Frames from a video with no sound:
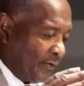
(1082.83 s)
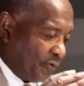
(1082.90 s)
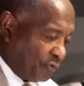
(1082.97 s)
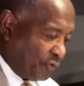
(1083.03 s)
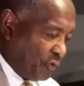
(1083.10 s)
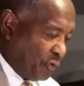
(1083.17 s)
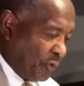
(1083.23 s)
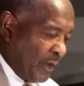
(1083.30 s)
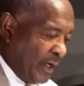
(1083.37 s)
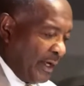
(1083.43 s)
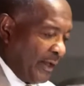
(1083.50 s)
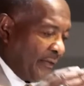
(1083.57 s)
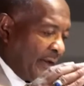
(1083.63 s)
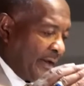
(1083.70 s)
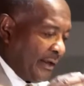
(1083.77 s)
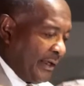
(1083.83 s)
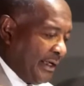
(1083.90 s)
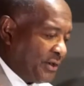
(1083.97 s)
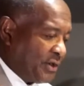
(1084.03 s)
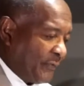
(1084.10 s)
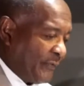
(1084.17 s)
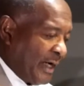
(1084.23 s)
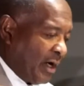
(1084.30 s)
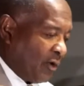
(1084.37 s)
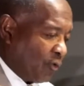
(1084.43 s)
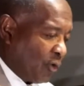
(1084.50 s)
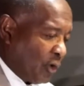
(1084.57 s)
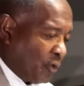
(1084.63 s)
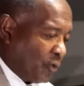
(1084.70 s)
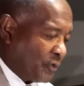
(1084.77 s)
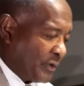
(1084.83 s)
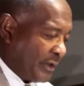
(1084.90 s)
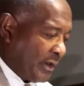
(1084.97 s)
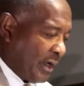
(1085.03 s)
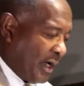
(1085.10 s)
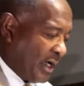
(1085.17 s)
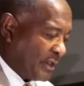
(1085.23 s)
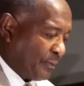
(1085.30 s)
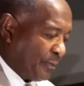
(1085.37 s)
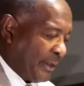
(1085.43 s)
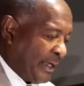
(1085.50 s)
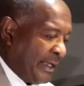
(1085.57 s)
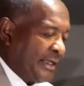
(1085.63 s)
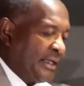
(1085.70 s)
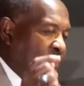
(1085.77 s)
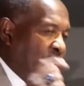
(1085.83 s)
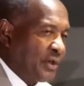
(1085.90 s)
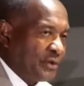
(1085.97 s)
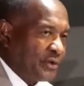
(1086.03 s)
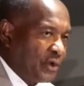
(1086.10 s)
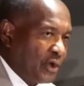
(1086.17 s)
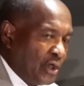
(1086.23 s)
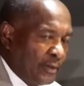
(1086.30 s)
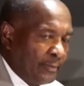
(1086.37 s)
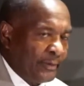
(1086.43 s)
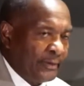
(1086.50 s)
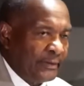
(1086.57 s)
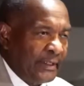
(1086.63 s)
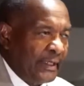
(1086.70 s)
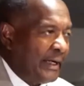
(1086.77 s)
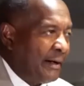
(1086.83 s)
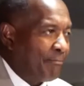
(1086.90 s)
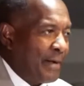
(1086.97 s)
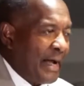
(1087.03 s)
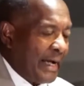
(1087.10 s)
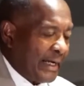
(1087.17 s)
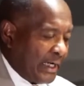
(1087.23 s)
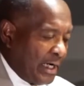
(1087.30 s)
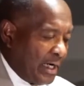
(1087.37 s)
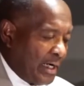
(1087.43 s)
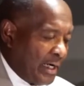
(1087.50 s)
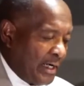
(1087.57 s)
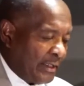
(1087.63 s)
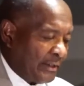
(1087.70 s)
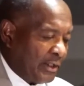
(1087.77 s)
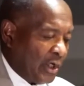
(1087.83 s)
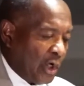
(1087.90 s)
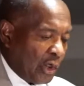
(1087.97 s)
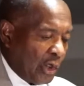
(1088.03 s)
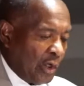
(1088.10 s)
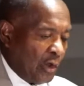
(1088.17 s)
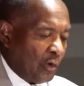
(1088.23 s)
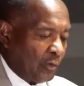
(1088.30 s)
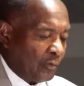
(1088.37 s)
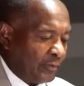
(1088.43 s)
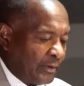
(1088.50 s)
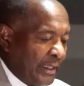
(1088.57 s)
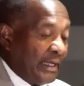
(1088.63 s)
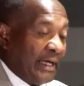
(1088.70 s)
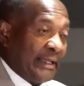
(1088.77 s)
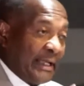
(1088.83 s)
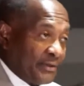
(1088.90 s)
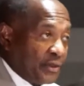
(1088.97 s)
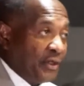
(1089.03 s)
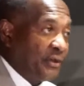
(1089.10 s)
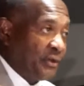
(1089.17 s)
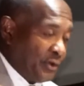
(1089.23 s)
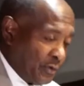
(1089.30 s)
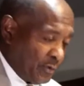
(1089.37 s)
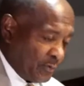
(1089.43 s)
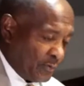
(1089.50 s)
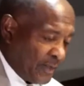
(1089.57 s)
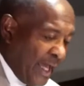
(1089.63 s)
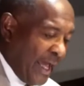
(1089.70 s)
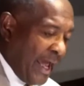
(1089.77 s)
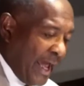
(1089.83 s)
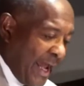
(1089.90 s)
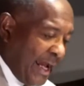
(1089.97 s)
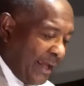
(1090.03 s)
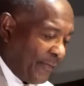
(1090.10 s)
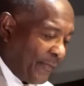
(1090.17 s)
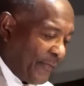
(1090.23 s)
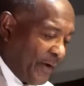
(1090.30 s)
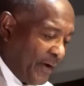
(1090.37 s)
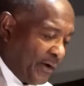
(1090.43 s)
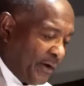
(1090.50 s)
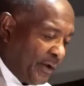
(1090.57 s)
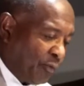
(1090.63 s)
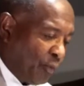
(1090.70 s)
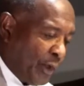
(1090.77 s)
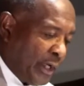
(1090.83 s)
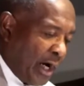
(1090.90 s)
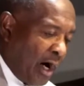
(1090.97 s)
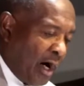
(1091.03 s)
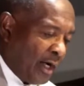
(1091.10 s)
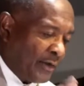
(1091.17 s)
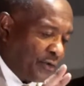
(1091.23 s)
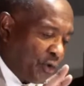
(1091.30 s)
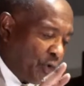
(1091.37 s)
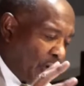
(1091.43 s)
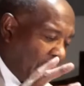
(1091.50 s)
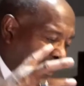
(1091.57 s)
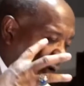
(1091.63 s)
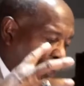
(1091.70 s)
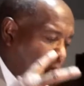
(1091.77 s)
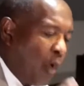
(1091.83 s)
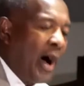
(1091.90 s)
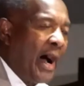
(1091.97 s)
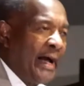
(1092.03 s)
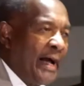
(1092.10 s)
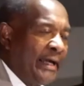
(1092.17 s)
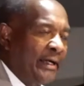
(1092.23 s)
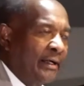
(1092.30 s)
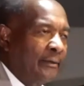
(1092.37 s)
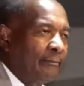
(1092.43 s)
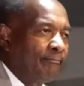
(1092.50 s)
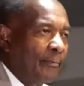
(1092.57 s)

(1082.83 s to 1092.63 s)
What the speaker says: the truth that each of our roles in God's plan is determined by God alone. And that's good news. And third, we are to acquire